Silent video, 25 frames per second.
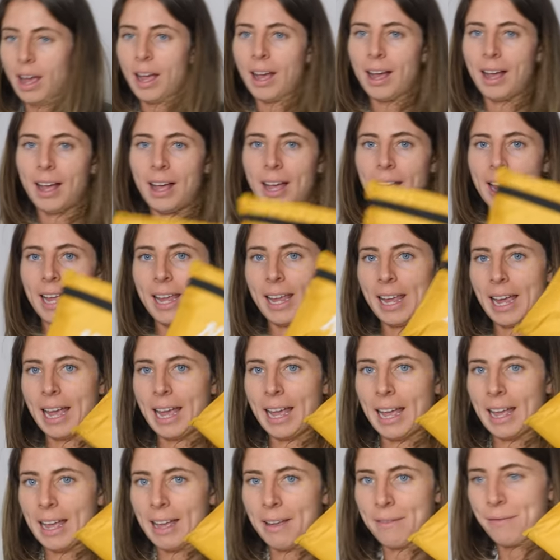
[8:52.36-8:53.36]
I
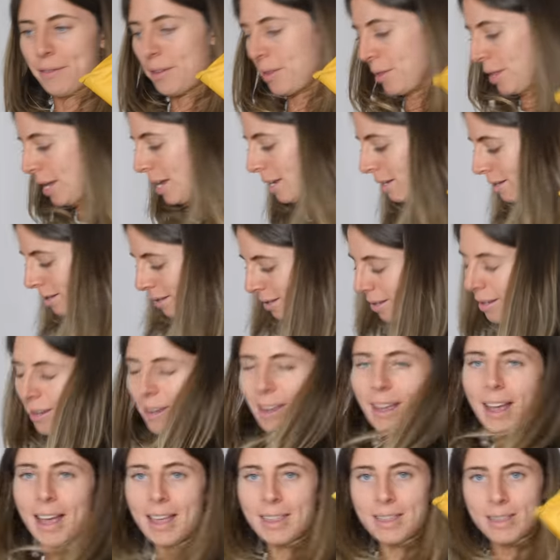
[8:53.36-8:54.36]
have this
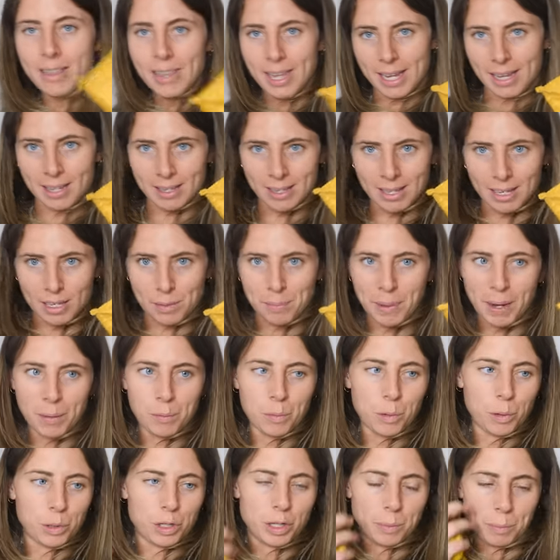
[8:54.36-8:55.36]
and this as my
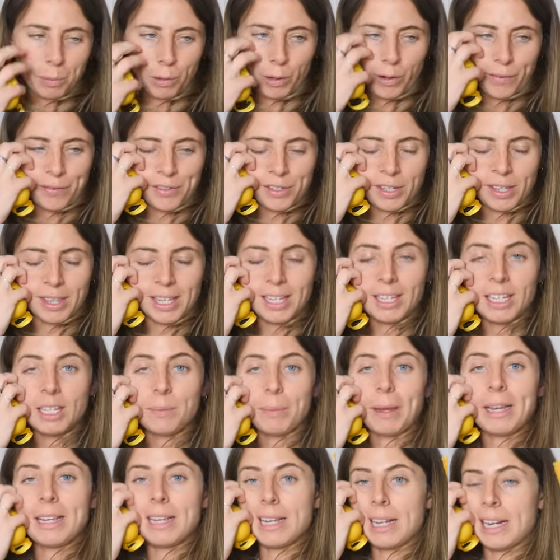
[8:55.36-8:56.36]
waterproofs. This is
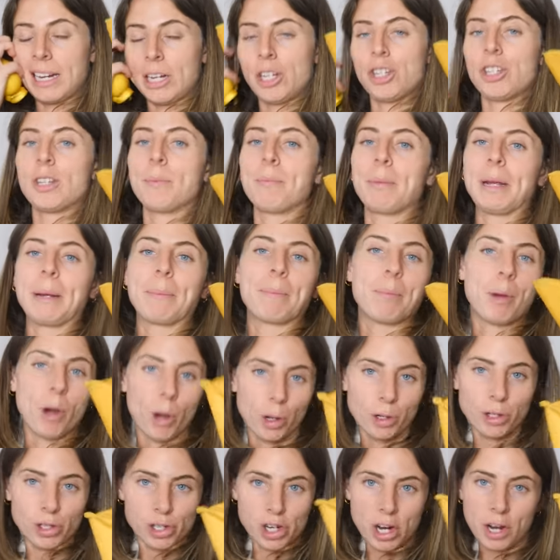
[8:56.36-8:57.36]
basically just a big
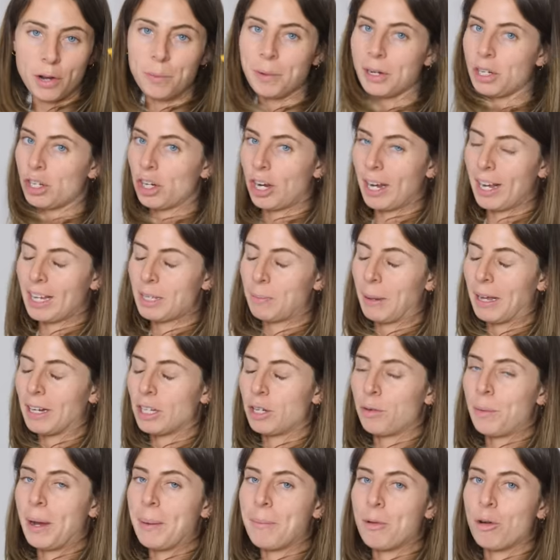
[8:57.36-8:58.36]
poncho, which I expect
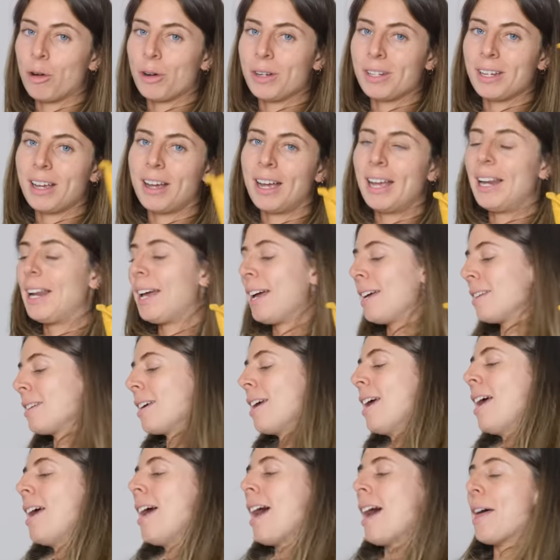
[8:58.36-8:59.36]
to wear more in Thailand.
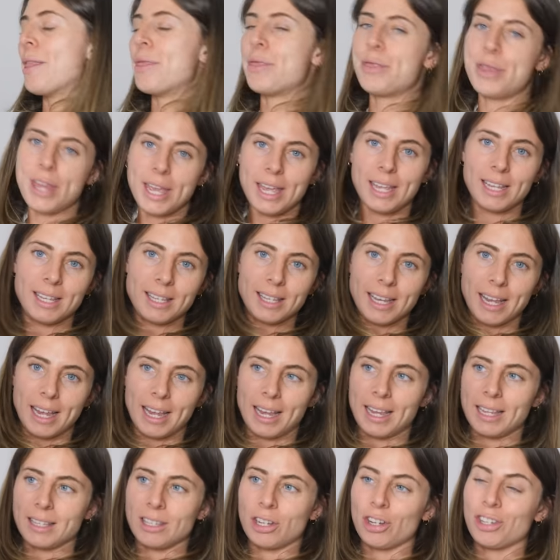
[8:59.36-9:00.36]
And this
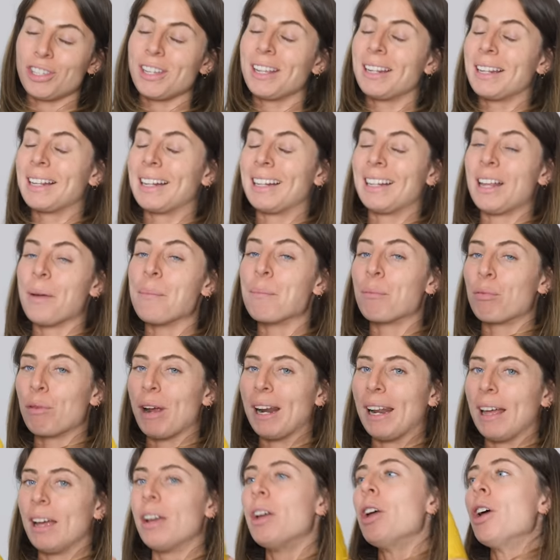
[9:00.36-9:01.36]
is just a little
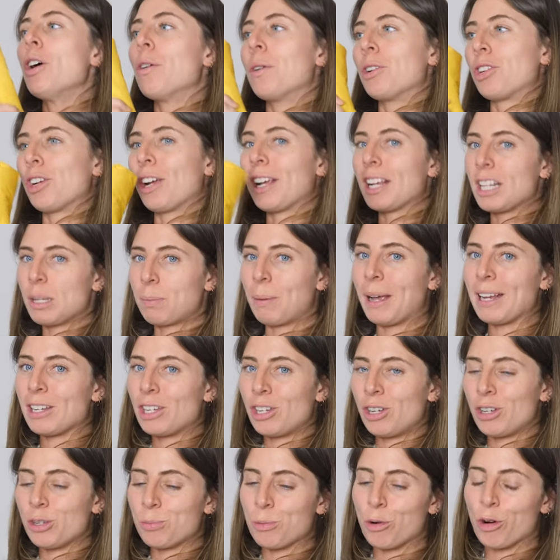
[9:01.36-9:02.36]
umbrella, which I expect
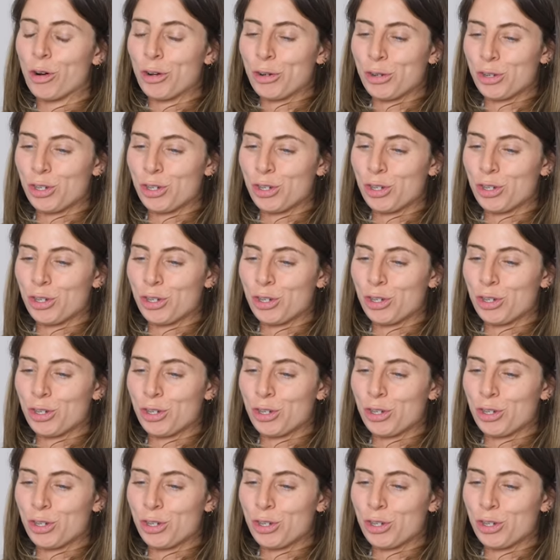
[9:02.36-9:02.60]
to use more in